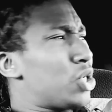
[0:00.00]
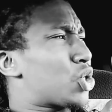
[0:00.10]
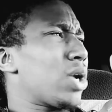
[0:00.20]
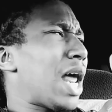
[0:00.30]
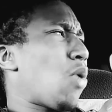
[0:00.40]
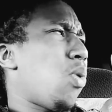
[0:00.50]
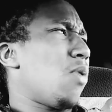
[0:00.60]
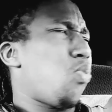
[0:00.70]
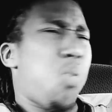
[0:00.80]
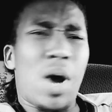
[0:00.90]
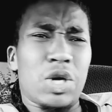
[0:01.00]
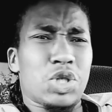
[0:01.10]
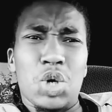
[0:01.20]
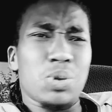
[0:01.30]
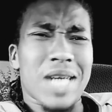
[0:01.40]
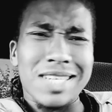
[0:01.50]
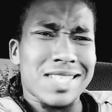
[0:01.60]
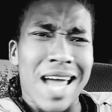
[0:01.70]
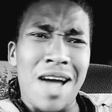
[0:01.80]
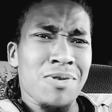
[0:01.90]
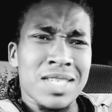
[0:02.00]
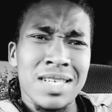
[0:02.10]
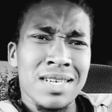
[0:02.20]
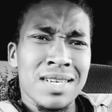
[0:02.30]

scored like 1 or 2 touchdowns.